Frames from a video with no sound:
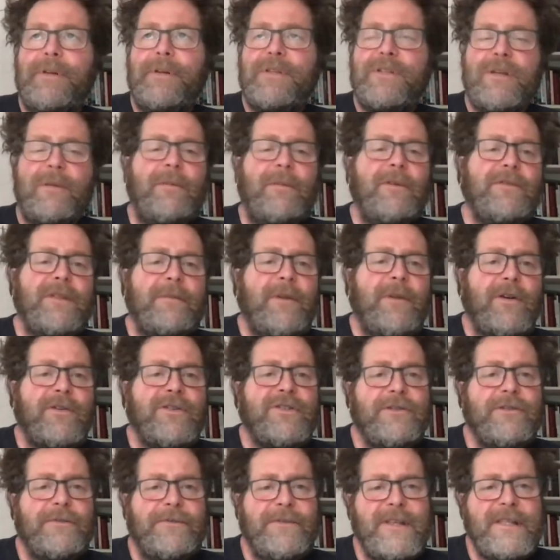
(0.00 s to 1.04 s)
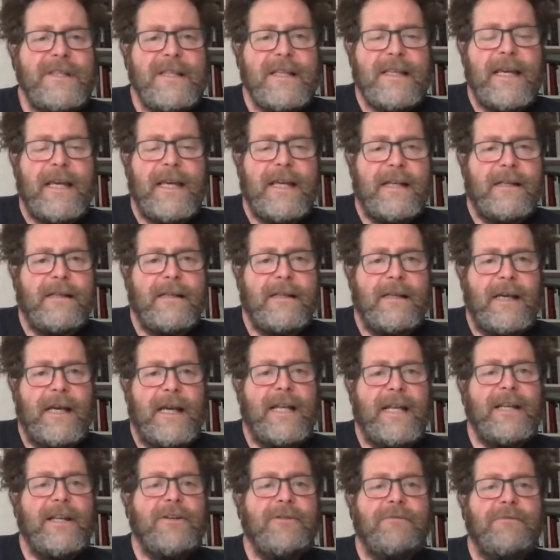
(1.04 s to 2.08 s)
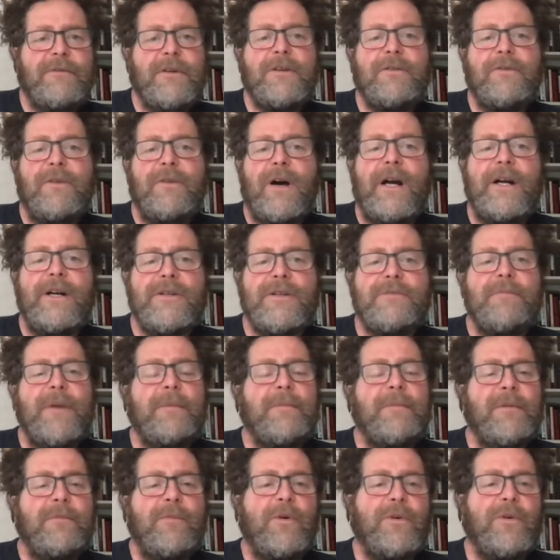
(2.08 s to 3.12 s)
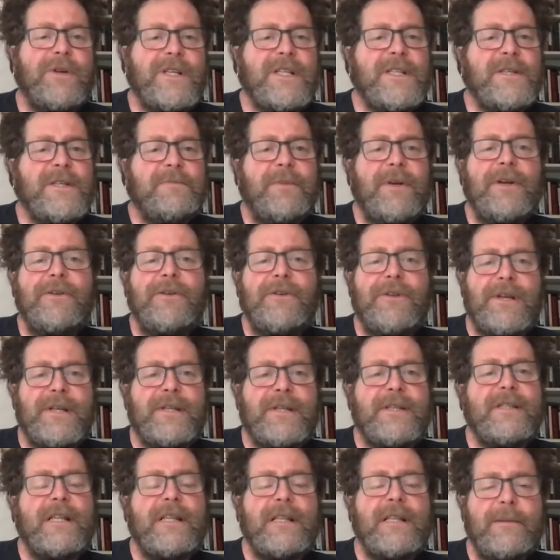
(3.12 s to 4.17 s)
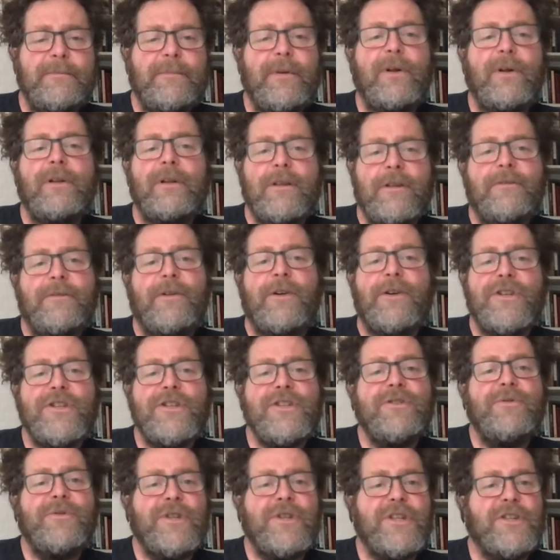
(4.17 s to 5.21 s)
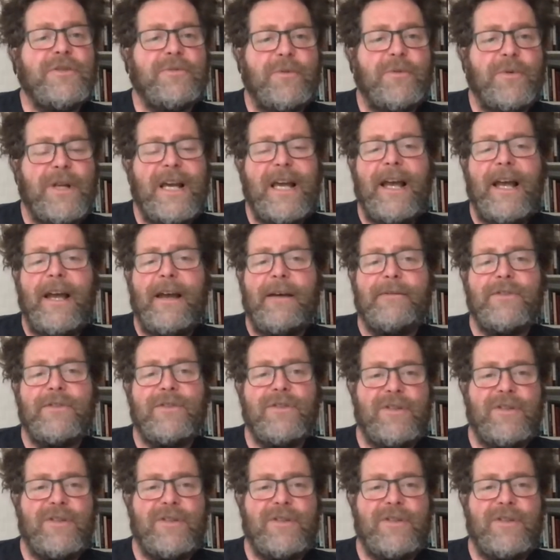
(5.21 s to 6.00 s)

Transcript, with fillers: but some of them are sophisticated and it requires maybe more experience than the bulk of our students would have.